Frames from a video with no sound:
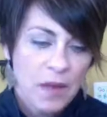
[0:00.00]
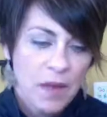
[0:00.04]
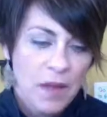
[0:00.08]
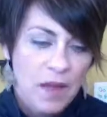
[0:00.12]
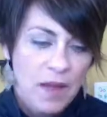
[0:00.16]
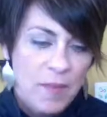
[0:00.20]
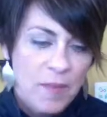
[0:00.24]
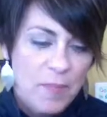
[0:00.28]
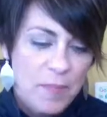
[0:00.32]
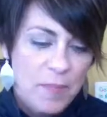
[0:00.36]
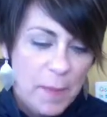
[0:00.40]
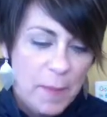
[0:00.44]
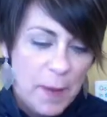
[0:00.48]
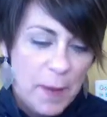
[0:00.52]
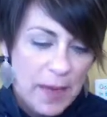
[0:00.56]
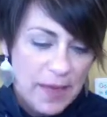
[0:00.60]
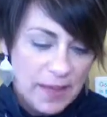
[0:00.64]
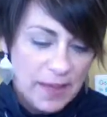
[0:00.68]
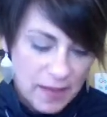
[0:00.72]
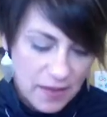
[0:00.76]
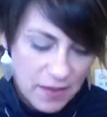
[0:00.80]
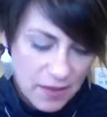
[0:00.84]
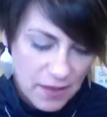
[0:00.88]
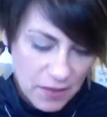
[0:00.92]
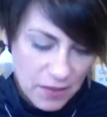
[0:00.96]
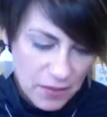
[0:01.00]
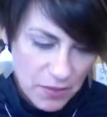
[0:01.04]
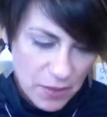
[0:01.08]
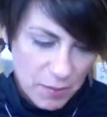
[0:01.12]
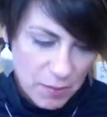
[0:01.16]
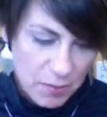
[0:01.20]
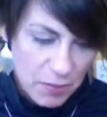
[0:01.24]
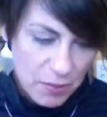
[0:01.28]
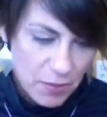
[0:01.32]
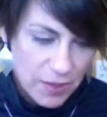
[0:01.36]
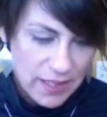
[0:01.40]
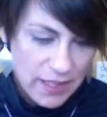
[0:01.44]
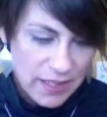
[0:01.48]
But the
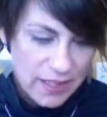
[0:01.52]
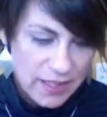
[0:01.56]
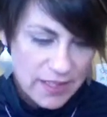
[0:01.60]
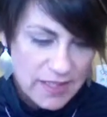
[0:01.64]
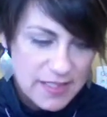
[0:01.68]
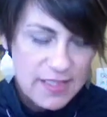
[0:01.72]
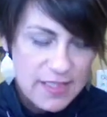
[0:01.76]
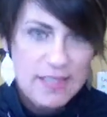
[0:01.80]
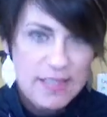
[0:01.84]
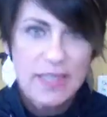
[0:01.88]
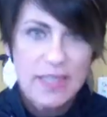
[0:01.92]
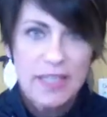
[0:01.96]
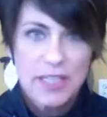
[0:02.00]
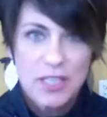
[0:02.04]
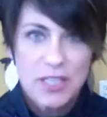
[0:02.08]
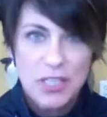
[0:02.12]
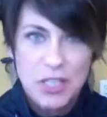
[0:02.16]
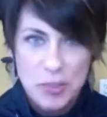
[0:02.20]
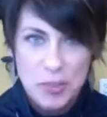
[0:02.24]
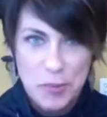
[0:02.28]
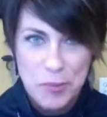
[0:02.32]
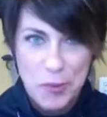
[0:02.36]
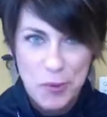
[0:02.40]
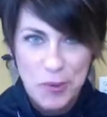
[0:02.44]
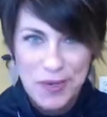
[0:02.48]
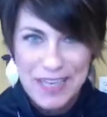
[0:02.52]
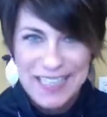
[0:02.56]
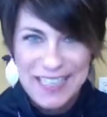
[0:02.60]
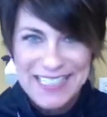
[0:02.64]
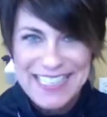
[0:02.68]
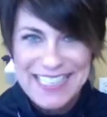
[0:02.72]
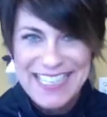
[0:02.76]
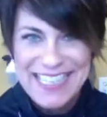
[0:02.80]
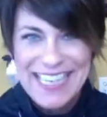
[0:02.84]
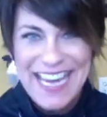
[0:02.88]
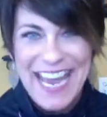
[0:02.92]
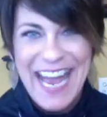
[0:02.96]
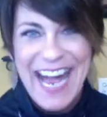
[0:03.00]
point is get to the point,
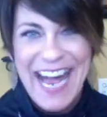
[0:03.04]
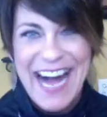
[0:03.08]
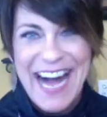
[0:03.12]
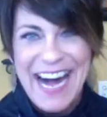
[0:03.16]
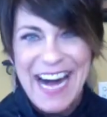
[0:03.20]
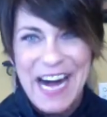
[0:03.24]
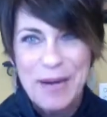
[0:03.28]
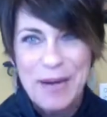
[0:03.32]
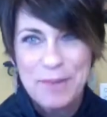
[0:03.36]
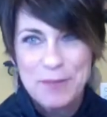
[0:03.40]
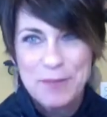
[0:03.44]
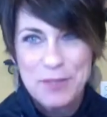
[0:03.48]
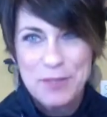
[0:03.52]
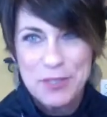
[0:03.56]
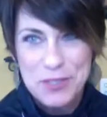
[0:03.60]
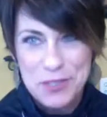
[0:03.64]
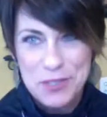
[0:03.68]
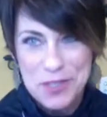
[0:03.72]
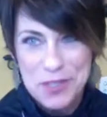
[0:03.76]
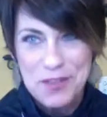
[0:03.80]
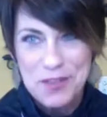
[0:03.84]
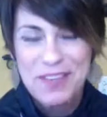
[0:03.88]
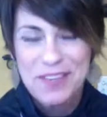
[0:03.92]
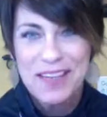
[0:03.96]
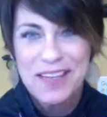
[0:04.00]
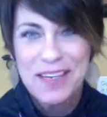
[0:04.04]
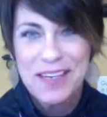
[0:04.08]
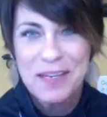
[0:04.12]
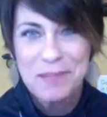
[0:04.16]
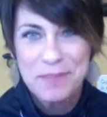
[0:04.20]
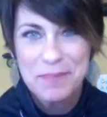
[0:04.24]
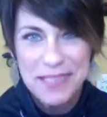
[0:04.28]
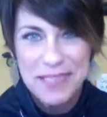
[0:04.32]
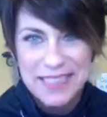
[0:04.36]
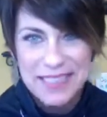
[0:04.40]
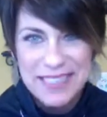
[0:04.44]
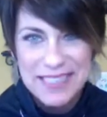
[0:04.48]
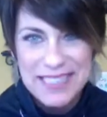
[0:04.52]
do your thing, be
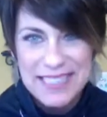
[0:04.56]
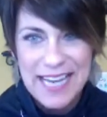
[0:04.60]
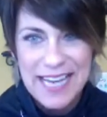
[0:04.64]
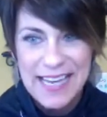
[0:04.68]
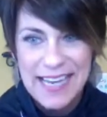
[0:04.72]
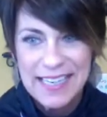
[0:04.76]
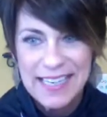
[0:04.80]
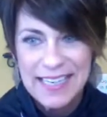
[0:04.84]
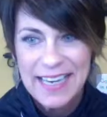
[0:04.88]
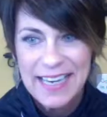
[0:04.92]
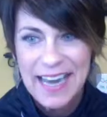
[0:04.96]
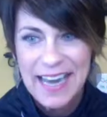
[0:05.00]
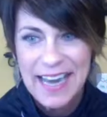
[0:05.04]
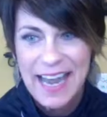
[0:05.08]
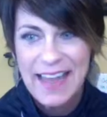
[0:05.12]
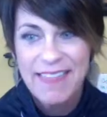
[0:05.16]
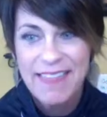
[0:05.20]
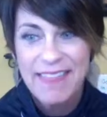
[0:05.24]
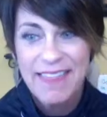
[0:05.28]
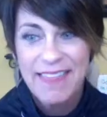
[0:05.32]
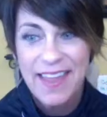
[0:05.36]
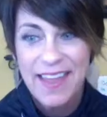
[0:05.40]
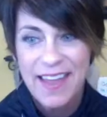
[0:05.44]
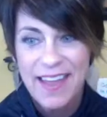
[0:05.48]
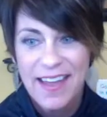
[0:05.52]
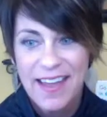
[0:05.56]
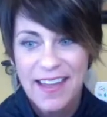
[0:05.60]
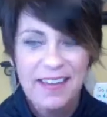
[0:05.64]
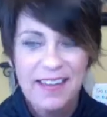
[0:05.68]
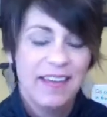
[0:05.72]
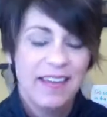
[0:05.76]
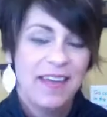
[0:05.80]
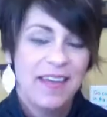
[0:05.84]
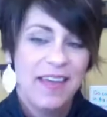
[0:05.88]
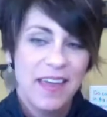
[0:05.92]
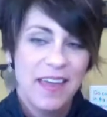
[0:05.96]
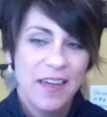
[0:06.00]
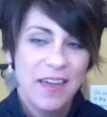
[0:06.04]
excited. And then if
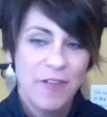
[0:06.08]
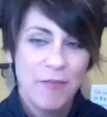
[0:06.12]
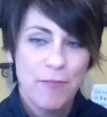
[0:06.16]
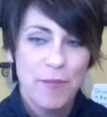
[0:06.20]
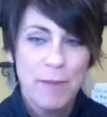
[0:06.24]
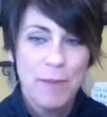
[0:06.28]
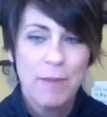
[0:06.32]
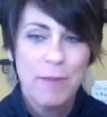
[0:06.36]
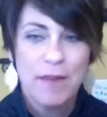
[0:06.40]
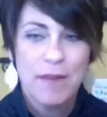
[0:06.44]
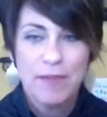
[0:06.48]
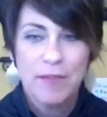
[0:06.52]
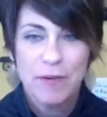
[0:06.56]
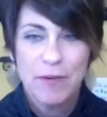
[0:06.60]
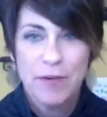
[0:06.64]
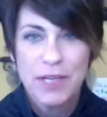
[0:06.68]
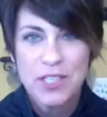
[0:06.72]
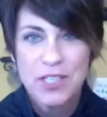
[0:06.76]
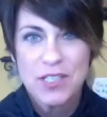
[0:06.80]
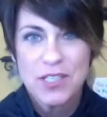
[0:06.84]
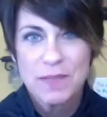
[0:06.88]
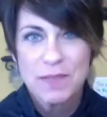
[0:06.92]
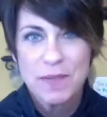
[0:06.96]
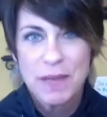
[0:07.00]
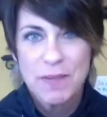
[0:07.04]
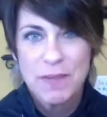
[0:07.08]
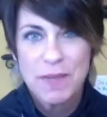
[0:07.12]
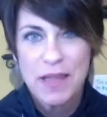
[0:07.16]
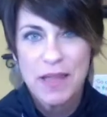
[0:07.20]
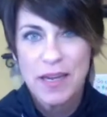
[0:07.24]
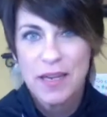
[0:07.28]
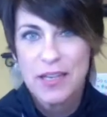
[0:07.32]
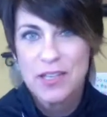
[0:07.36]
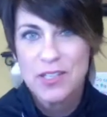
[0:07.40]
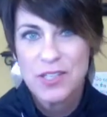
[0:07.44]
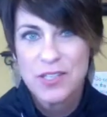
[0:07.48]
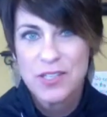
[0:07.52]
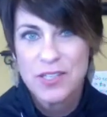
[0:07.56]
people have questions, maybe they can just
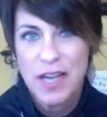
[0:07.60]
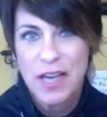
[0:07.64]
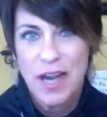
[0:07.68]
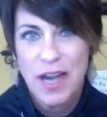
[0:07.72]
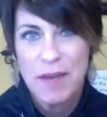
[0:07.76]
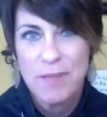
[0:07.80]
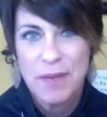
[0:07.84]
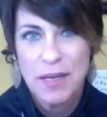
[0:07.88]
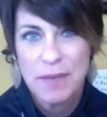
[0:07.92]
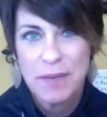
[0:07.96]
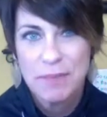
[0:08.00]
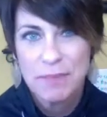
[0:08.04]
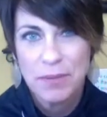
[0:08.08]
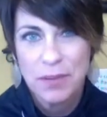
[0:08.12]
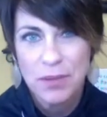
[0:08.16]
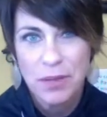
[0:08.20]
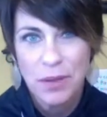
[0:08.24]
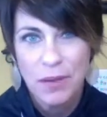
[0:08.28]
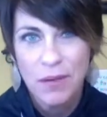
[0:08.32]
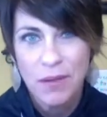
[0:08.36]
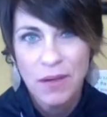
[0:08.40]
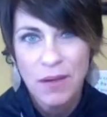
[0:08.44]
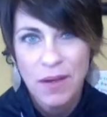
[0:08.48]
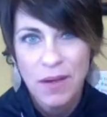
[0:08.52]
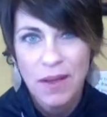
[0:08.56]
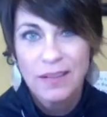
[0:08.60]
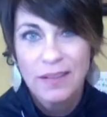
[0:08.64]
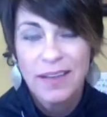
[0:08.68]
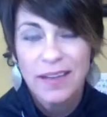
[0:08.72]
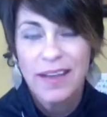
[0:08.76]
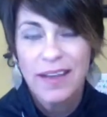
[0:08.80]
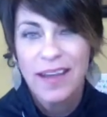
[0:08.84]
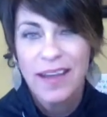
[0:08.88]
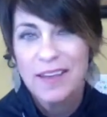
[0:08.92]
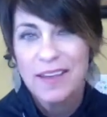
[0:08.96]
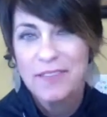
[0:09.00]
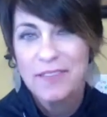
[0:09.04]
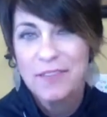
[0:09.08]
comment below, like, hey, if you
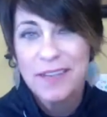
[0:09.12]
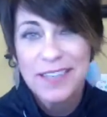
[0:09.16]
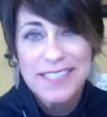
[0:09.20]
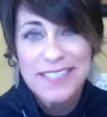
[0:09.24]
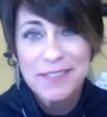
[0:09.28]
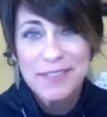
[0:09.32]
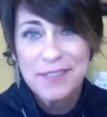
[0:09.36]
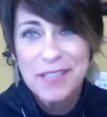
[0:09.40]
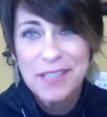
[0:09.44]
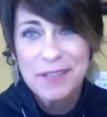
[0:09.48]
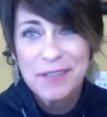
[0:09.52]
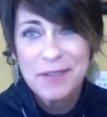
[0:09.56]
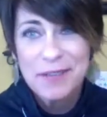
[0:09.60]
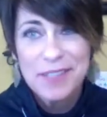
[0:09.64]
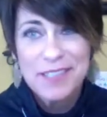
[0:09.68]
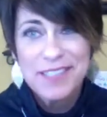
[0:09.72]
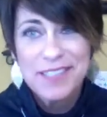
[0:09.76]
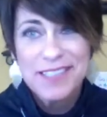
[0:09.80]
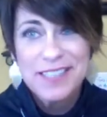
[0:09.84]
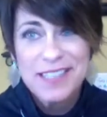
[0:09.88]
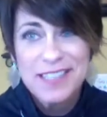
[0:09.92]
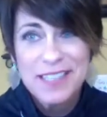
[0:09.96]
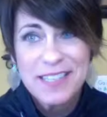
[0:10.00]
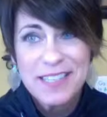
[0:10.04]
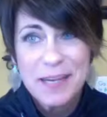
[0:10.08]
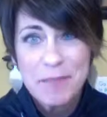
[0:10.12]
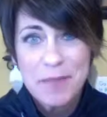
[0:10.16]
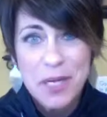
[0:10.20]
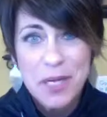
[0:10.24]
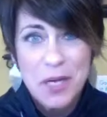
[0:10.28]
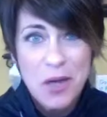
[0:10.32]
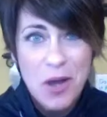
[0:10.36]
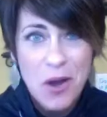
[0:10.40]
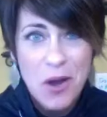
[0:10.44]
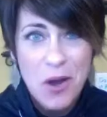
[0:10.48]
guys have any questions, let me know.